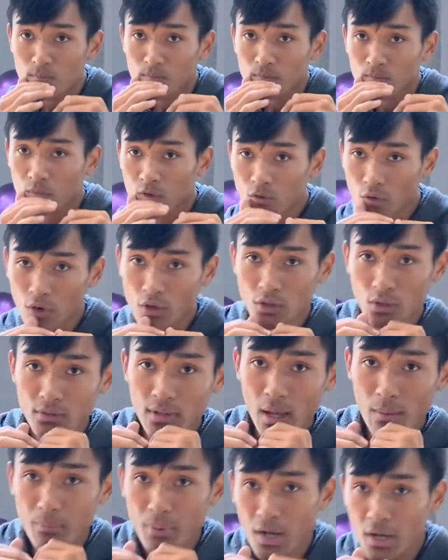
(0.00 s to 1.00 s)
Before you throw
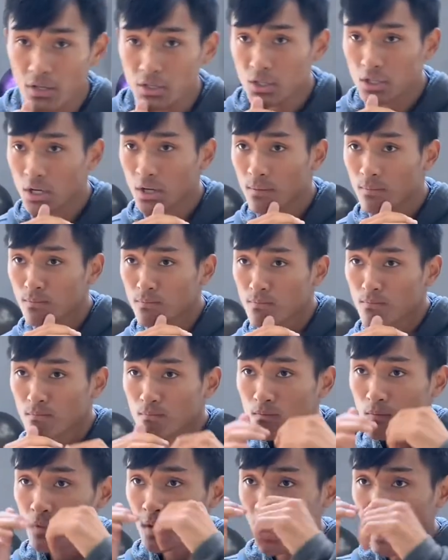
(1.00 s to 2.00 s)
that punch,
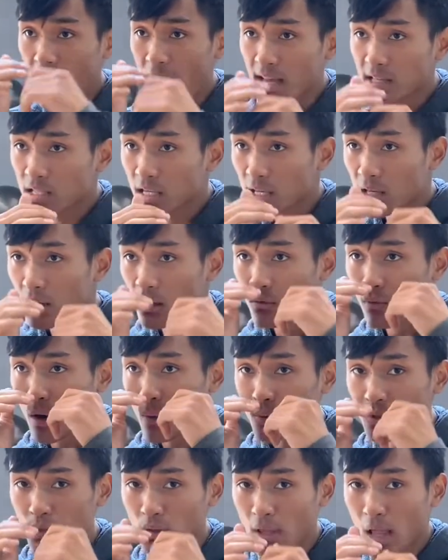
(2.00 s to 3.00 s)
exhale right when
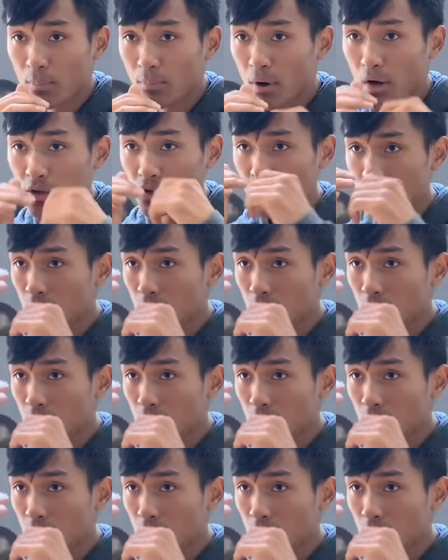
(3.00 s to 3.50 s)
you throw that punch.